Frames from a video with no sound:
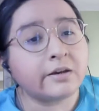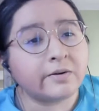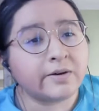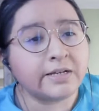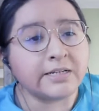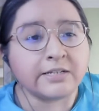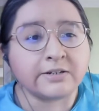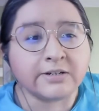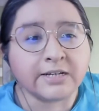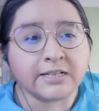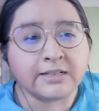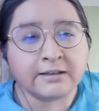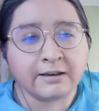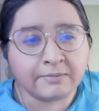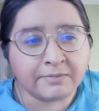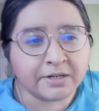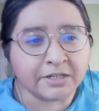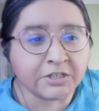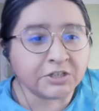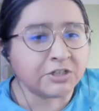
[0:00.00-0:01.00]
go into it
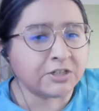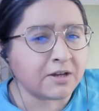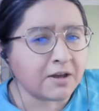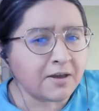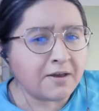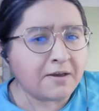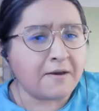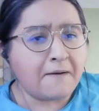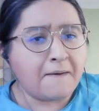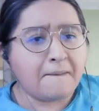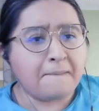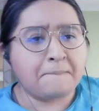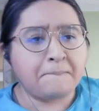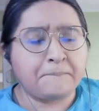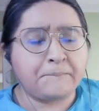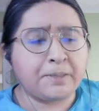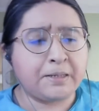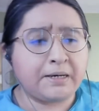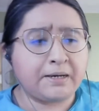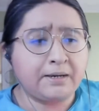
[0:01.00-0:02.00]
that much,
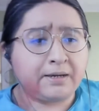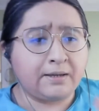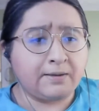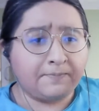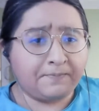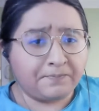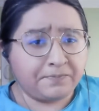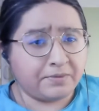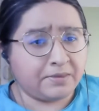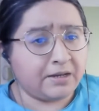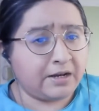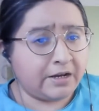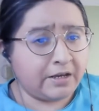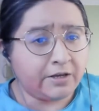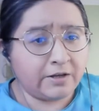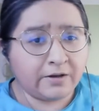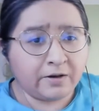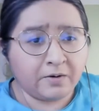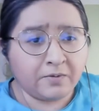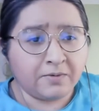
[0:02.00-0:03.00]
but there
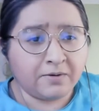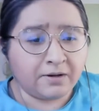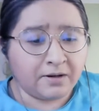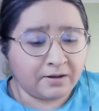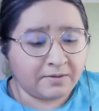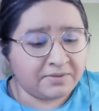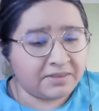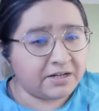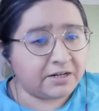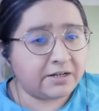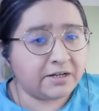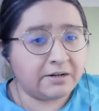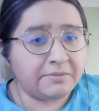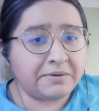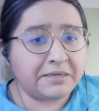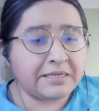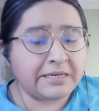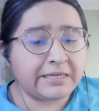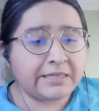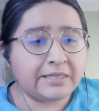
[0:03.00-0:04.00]
you go. They're gonna
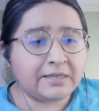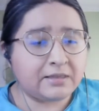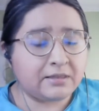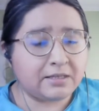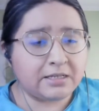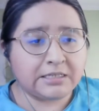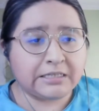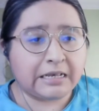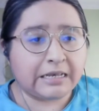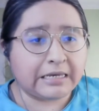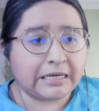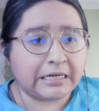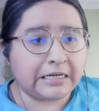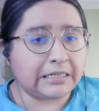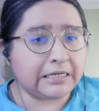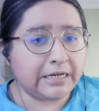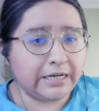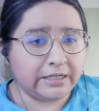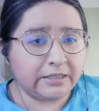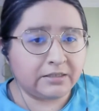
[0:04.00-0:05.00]
be like the
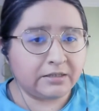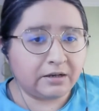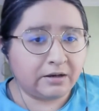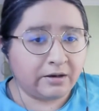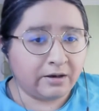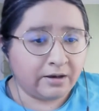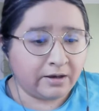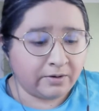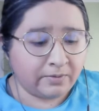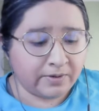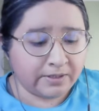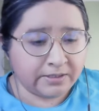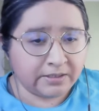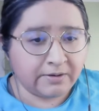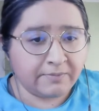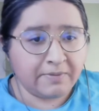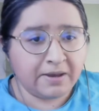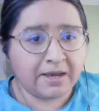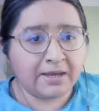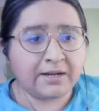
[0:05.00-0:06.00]
second leads on What's
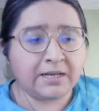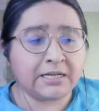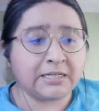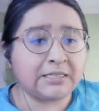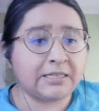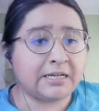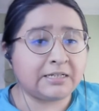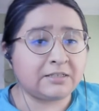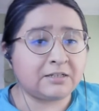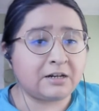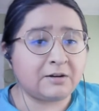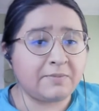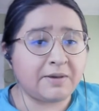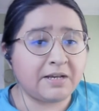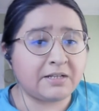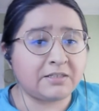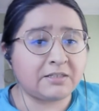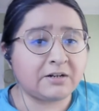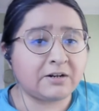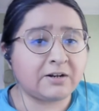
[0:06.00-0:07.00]
Up Man, and that's gonna
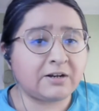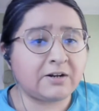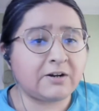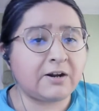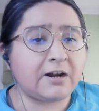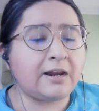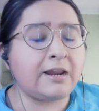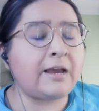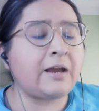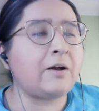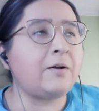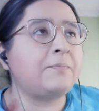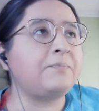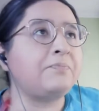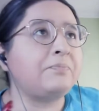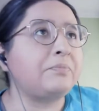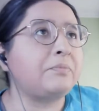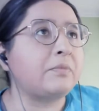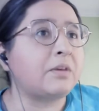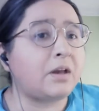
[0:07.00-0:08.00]
be on Star Hunter now
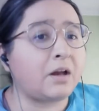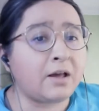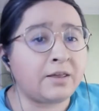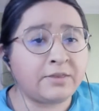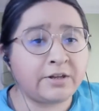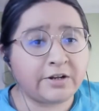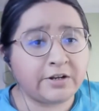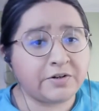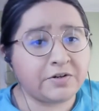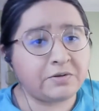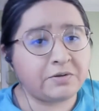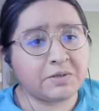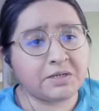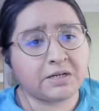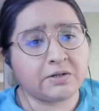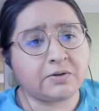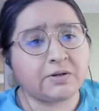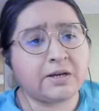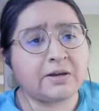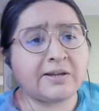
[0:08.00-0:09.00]
on their YouTube
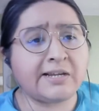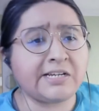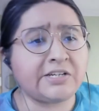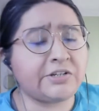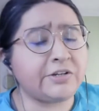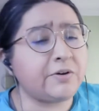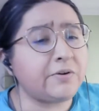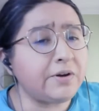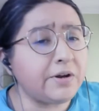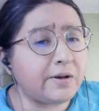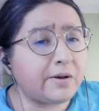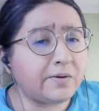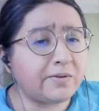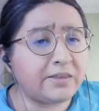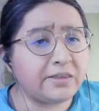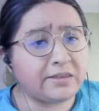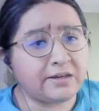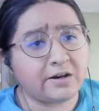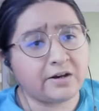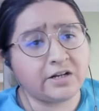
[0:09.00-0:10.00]
channel. Now I do know
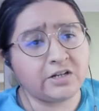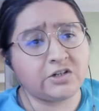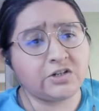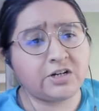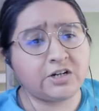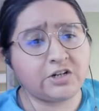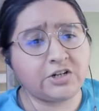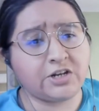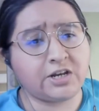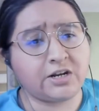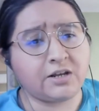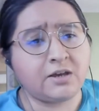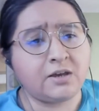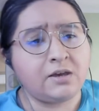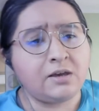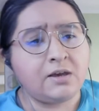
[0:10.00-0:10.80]
that they are charging